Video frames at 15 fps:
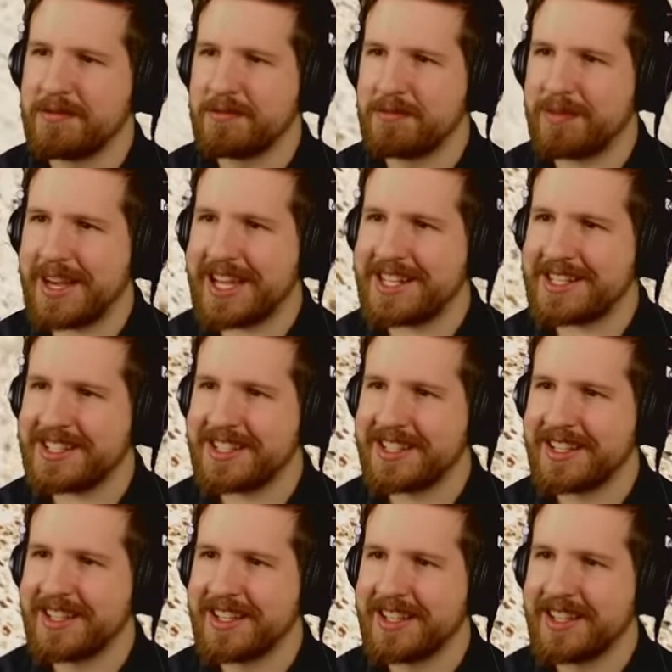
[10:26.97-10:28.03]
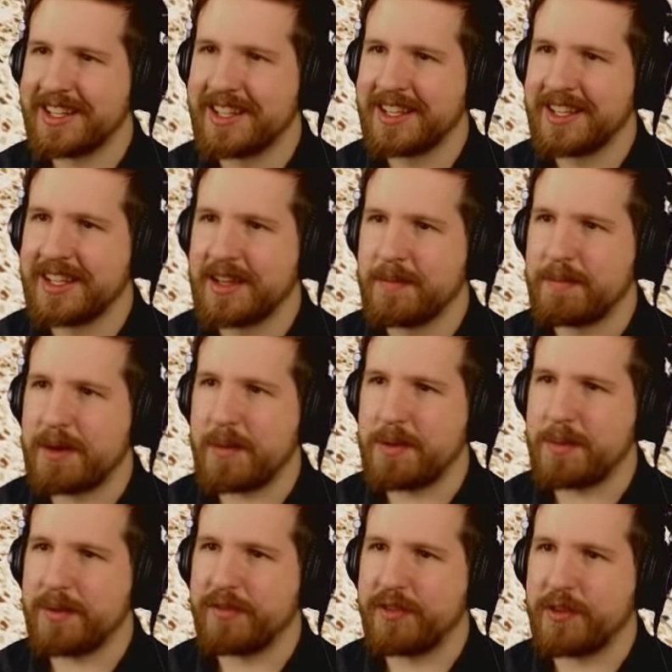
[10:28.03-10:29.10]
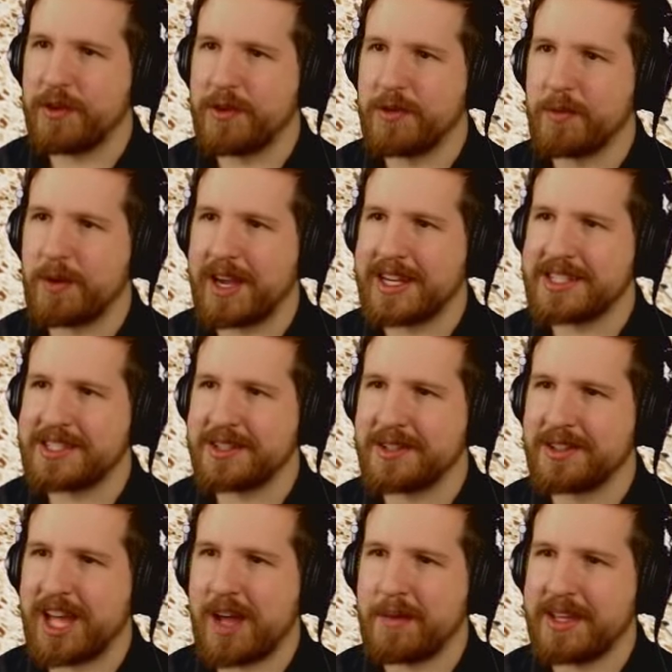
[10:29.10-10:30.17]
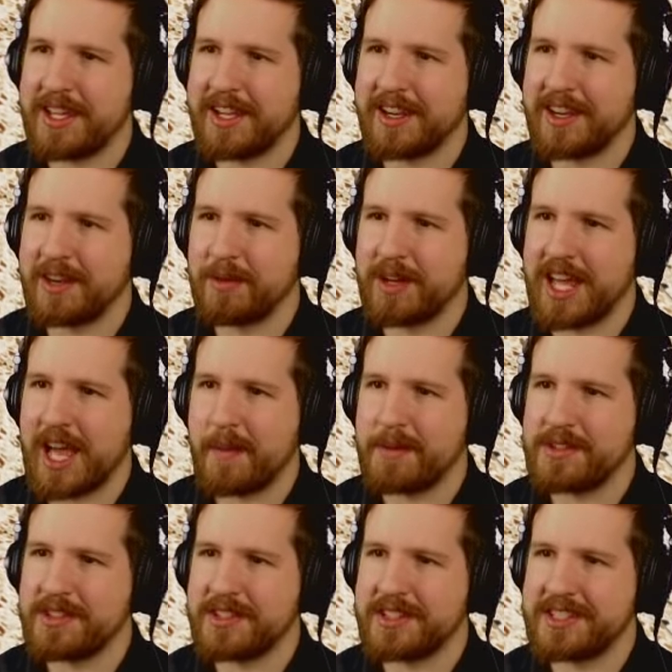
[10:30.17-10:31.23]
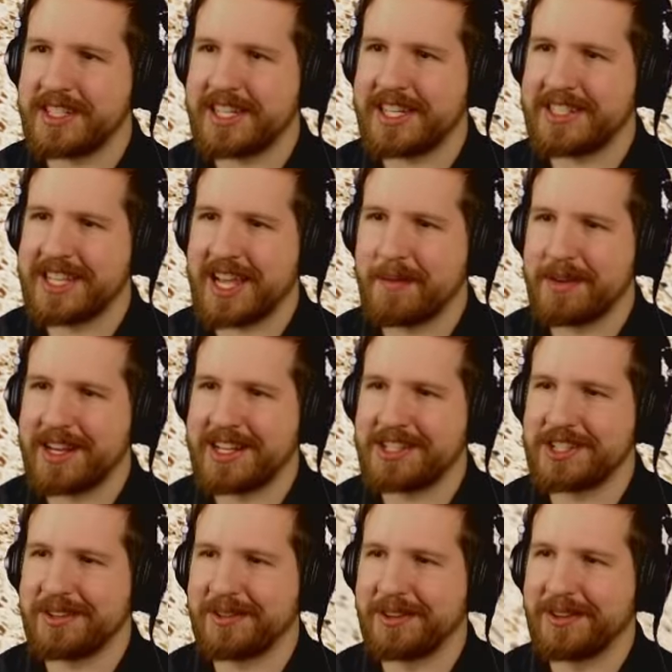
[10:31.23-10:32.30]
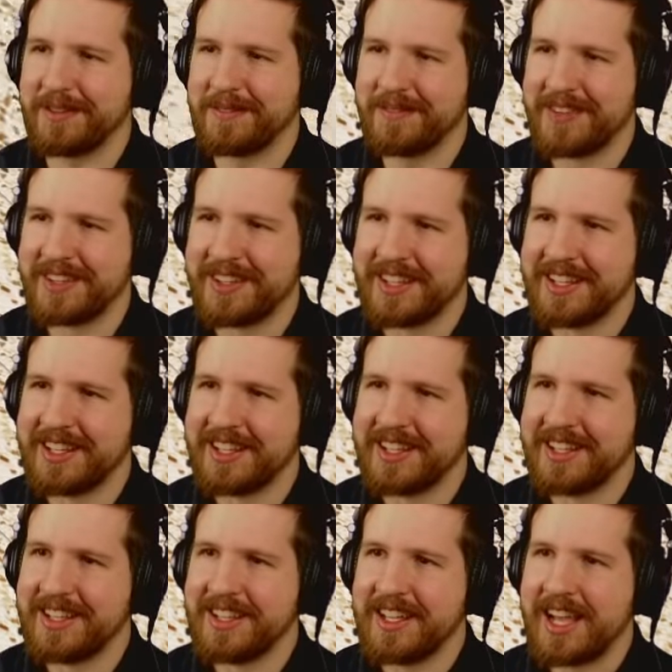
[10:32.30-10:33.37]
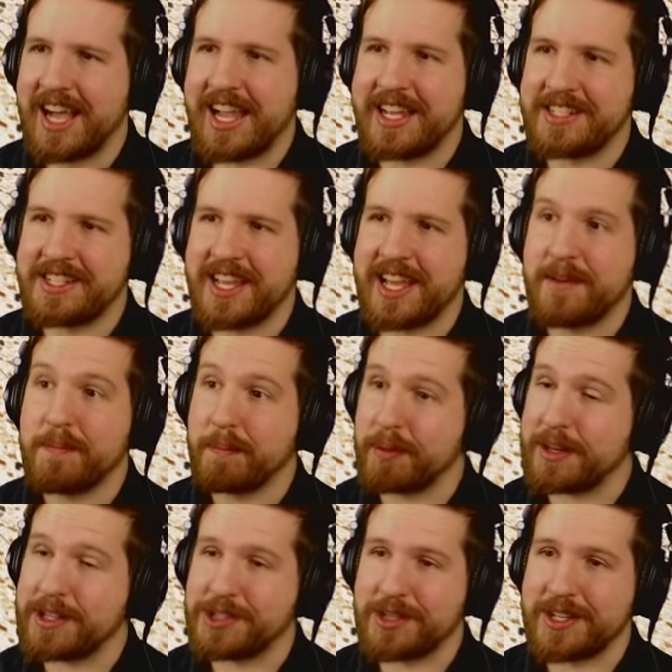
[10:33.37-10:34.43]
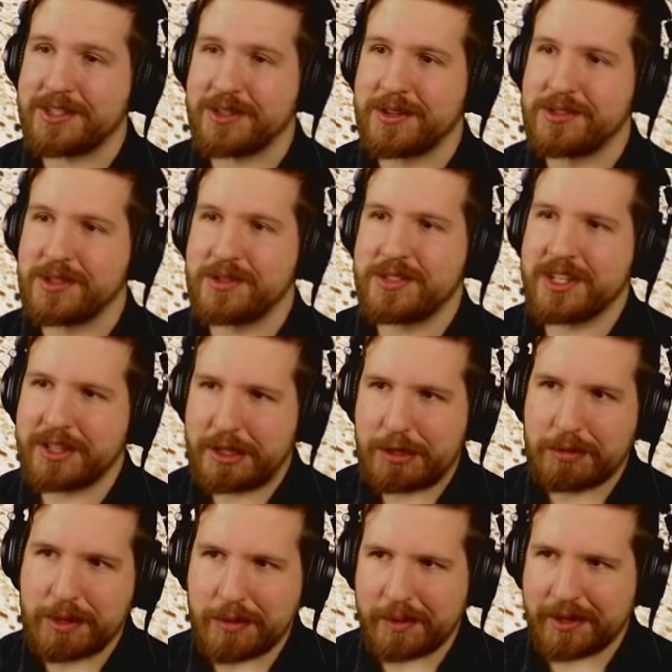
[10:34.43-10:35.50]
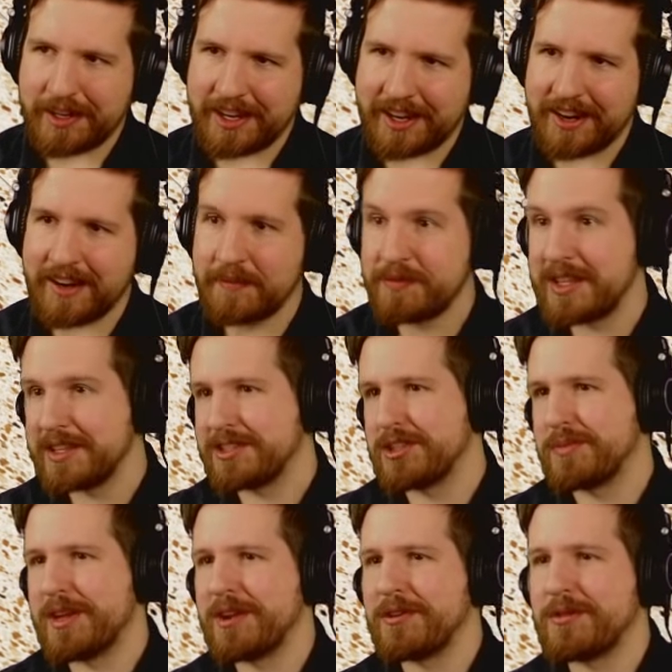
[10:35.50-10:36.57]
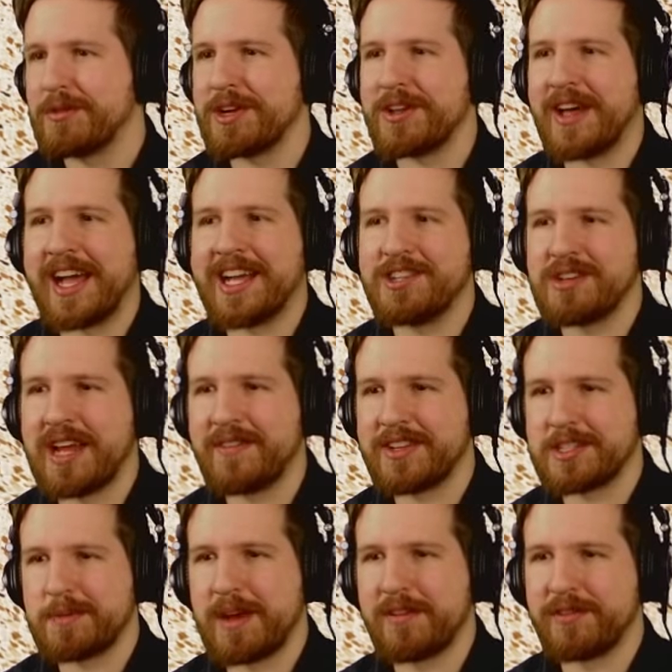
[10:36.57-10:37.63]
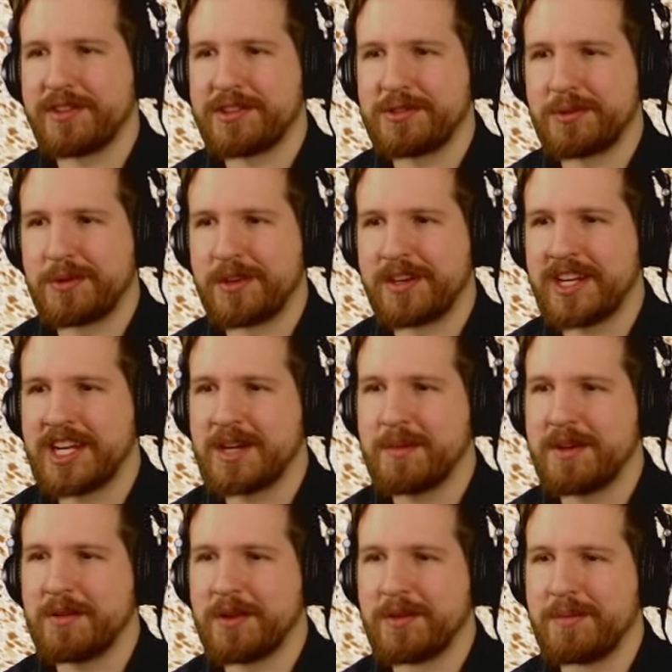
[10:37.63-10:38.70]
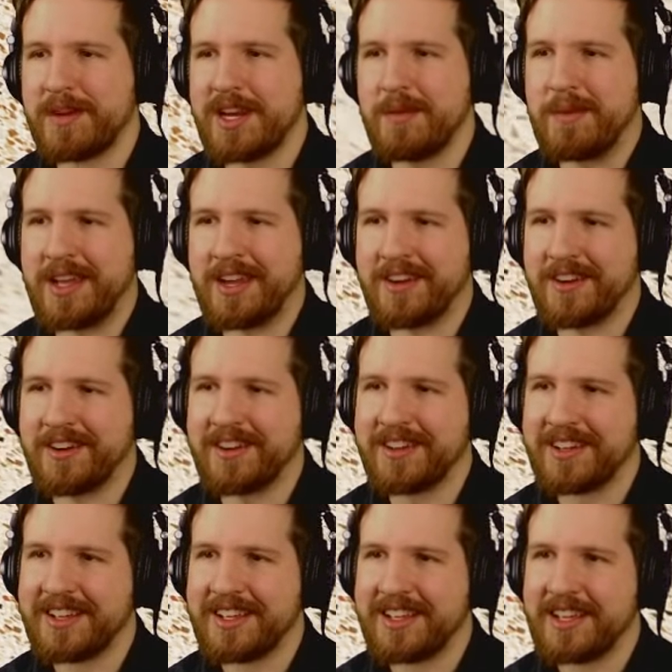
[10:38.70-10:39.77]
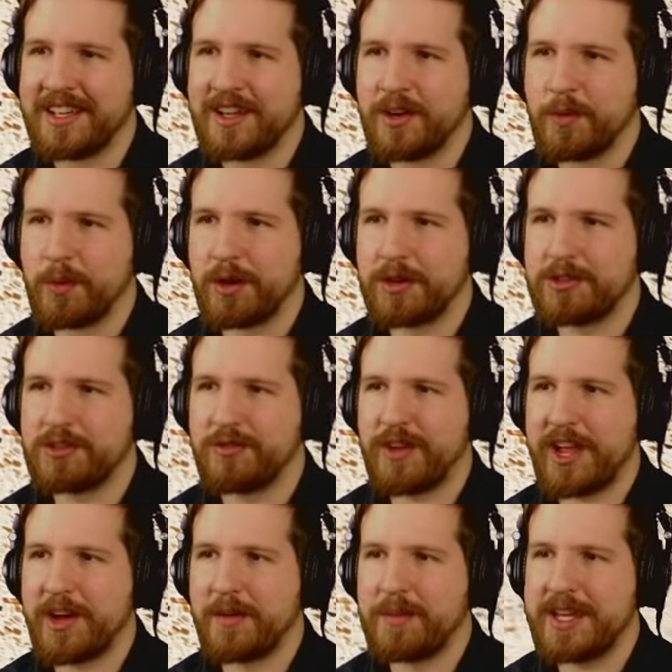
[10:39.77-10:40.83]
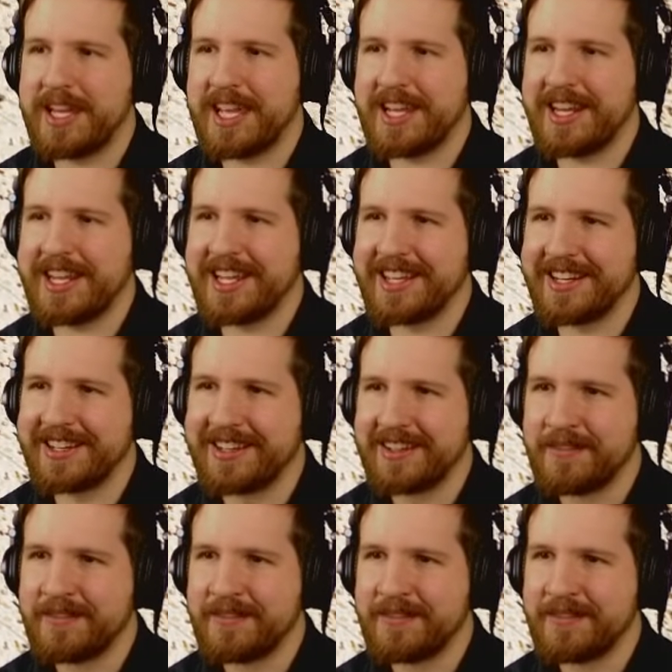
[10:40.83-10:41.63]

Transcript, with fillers: What? Bobby Buffoon, why is there a lobby here and what happened to the decontamination room? Hiya Ted, pretty sure I told you, did a little rework here. Think this will be a real high traffic spot for the tour. Gonna be a real moneymaker. Words fail me, idiot.